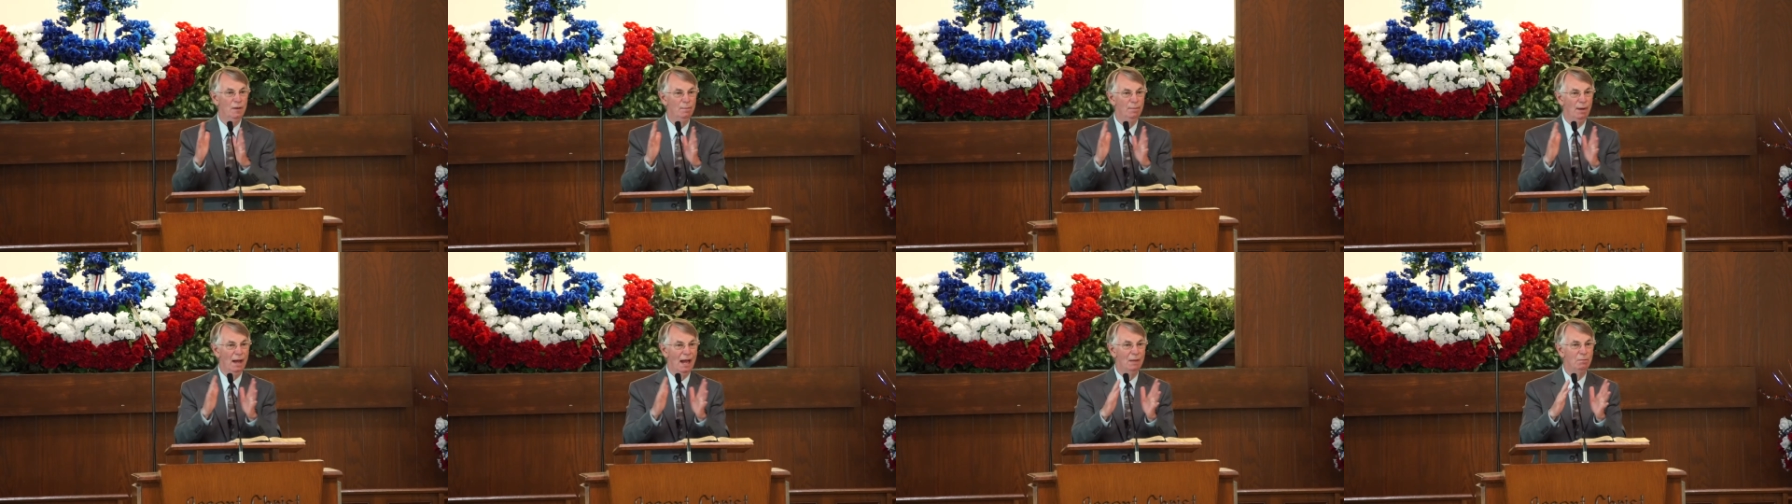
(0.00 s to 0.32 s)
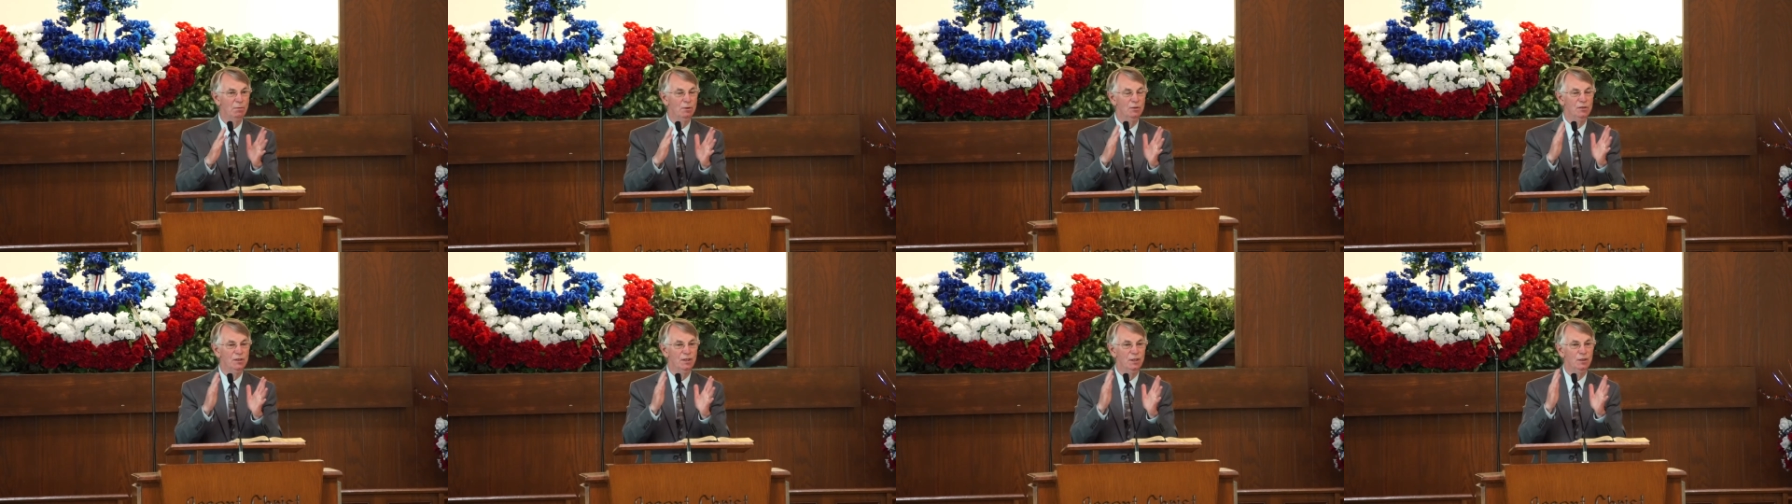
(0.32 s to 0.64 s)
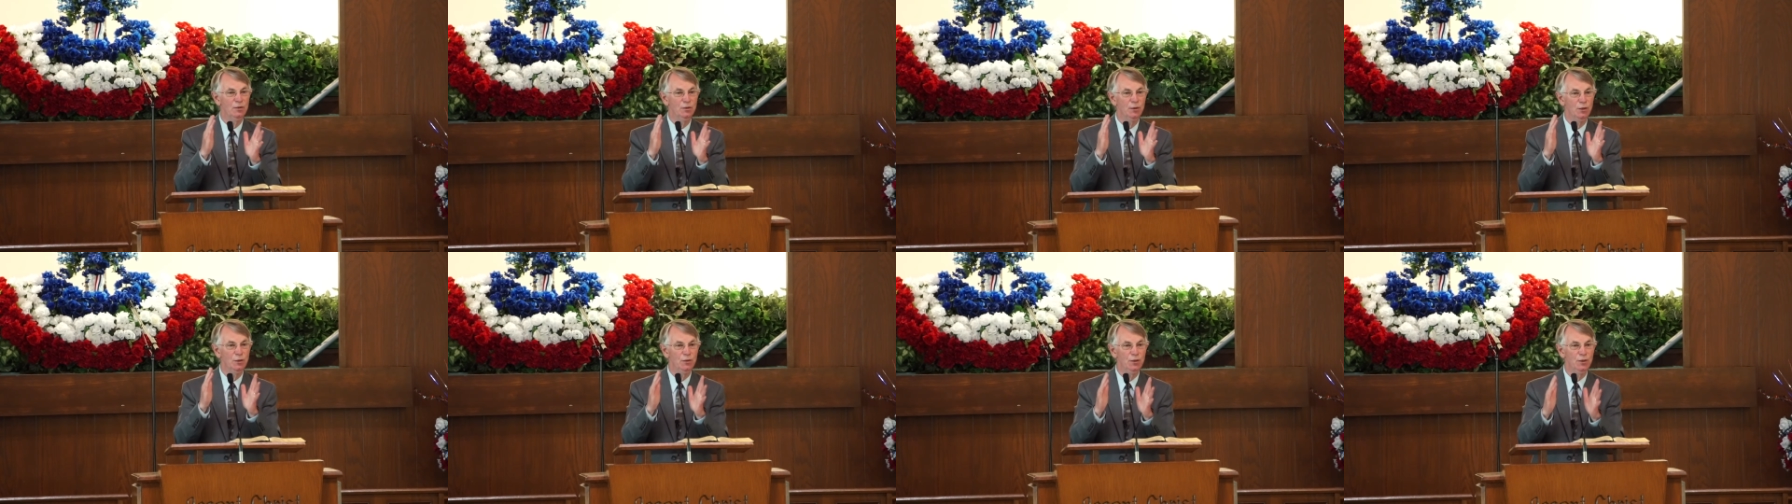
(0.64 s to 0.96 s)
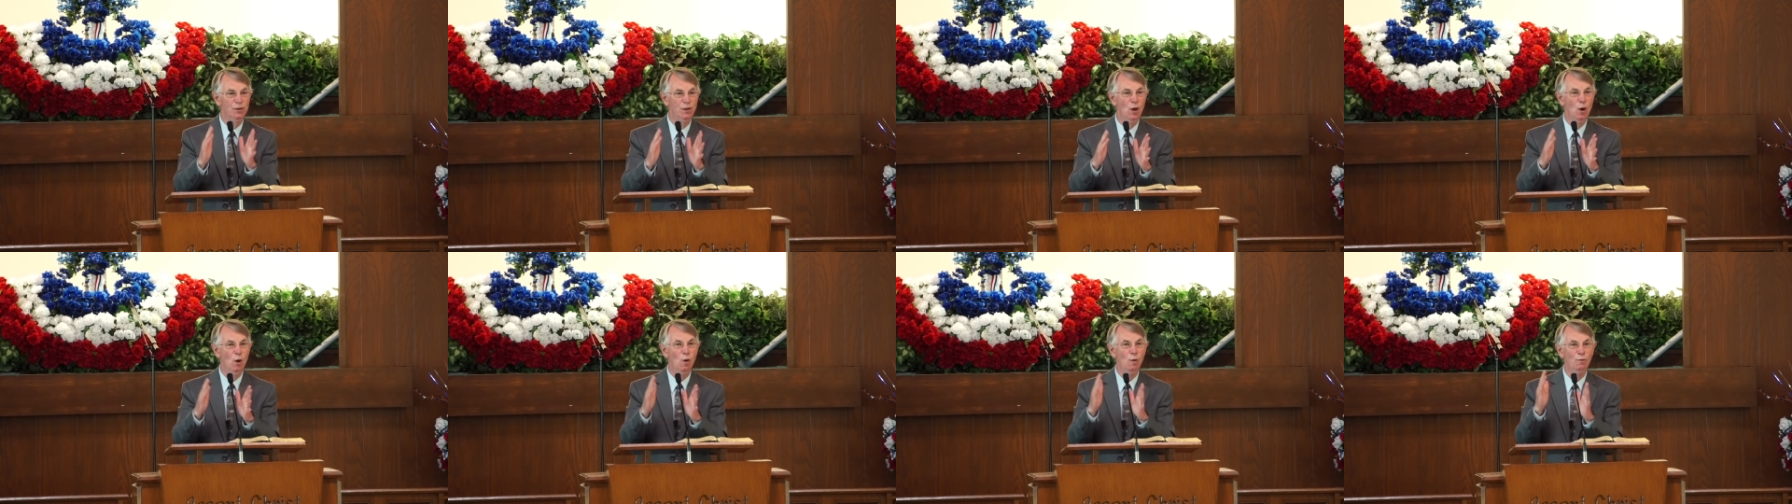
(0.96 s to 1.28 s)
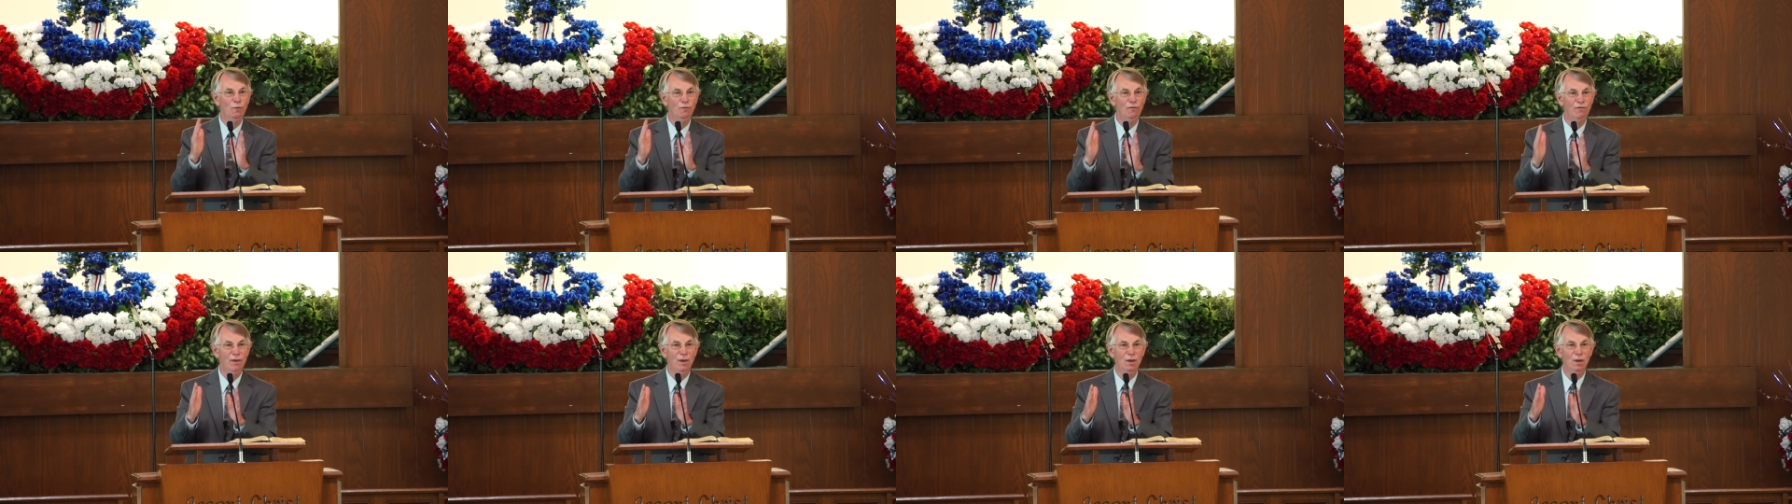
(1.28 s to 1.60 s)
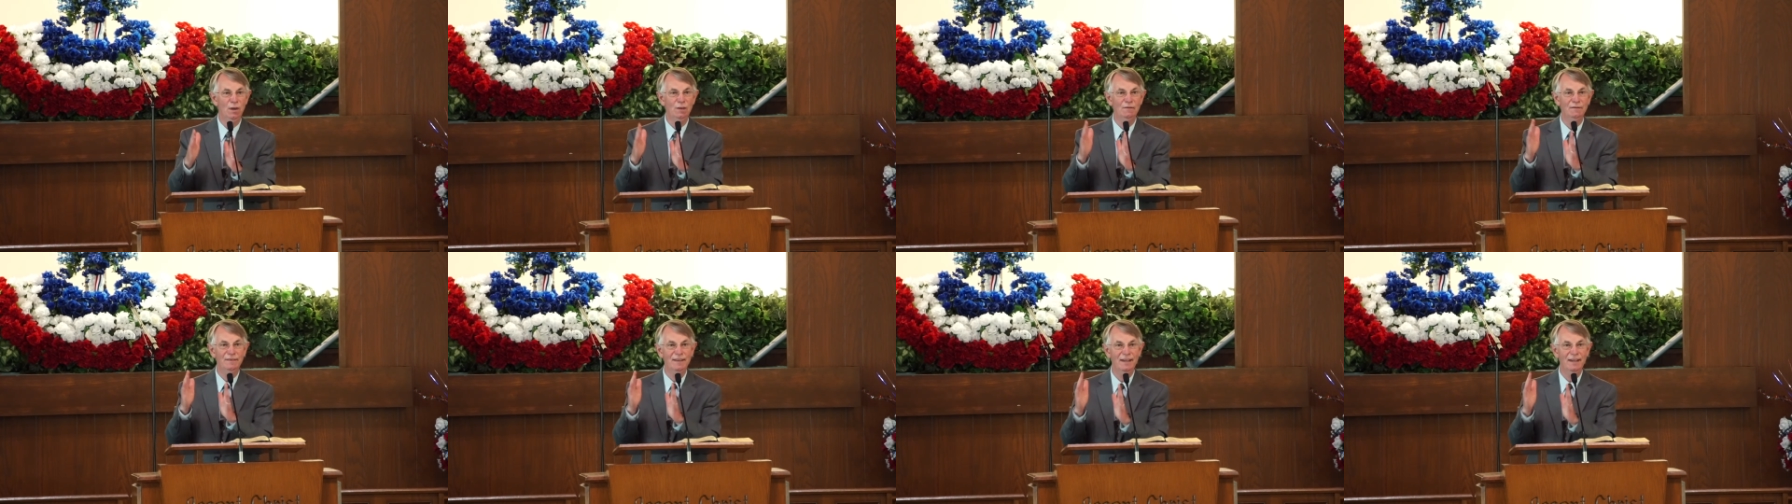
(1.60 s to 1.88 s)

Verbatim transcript: The Bible says there's no fear of